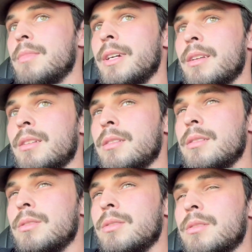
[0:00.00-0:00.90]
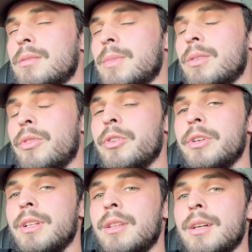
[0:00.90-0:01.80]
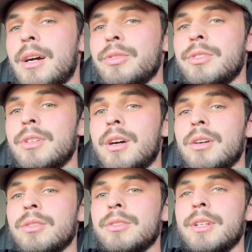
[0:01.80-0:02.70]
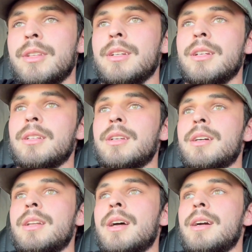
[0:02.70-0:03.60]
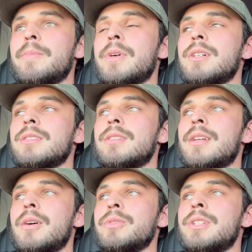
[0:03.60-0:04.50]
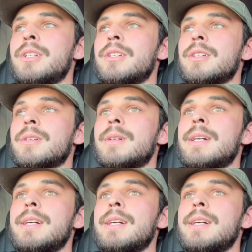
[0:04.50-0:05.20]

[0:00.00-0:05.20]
it was about $30,000, I think, in that 9 months that I was here.